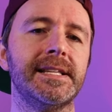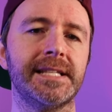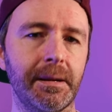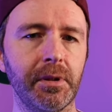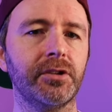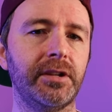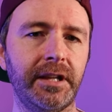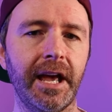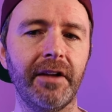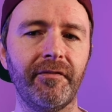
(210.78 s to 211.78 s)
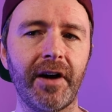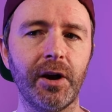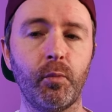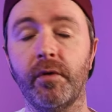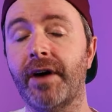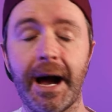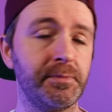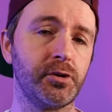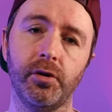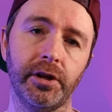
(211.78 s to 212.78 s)
similar to Terrifier with
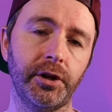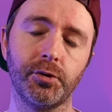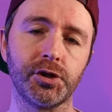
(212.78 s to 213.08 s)
absolutely no